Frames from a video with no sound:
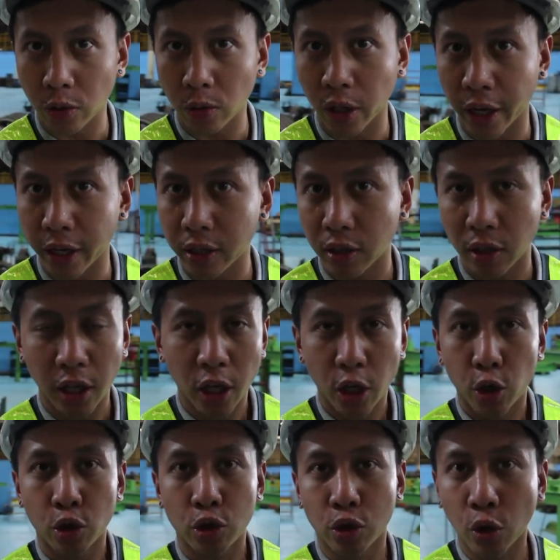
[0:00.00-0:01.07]
to
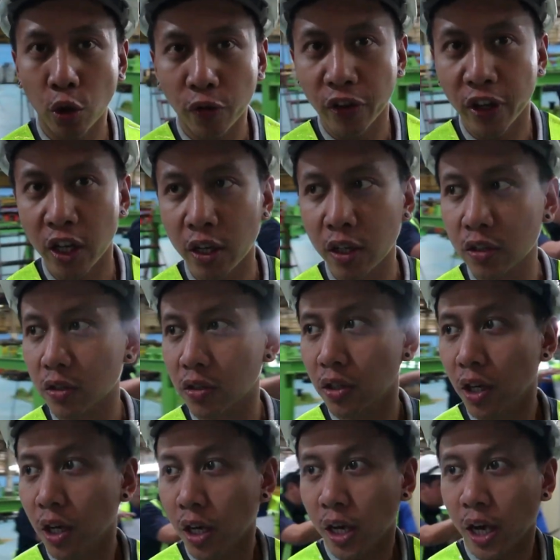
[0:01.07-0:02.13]
like service
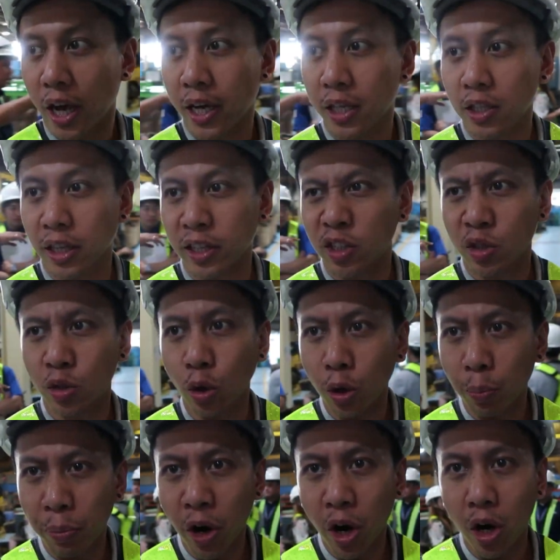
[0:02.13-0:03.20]
and like
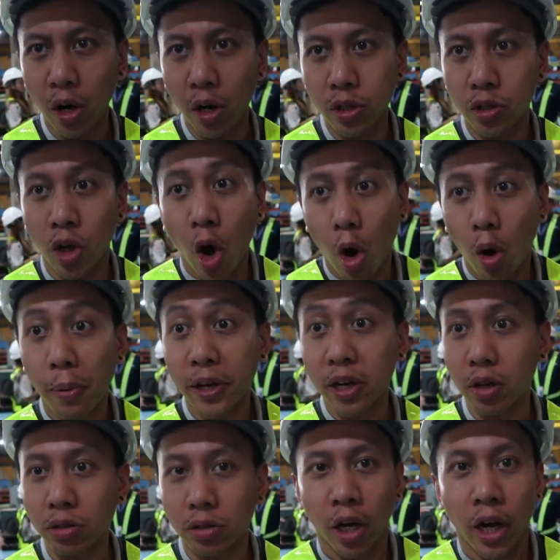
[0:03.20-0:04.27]
store parts? Oh my
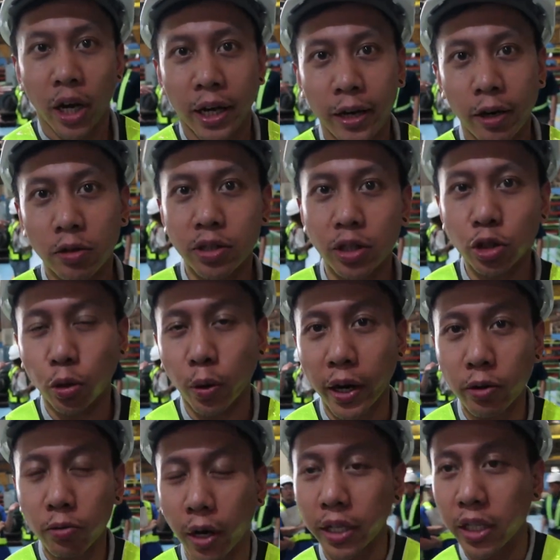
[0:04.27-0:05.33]
gosh, here's a
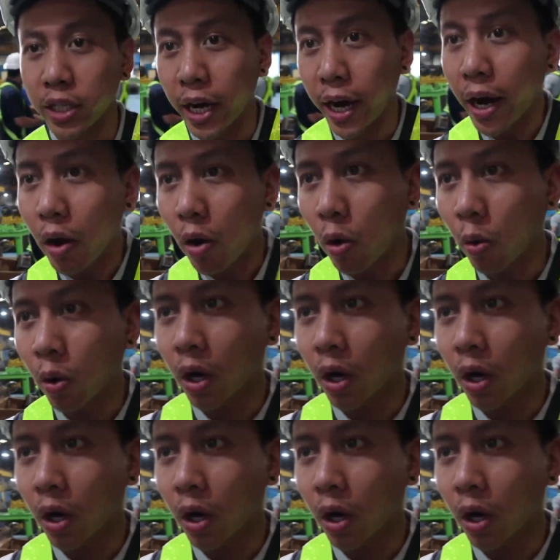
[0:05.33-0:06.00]
train right now.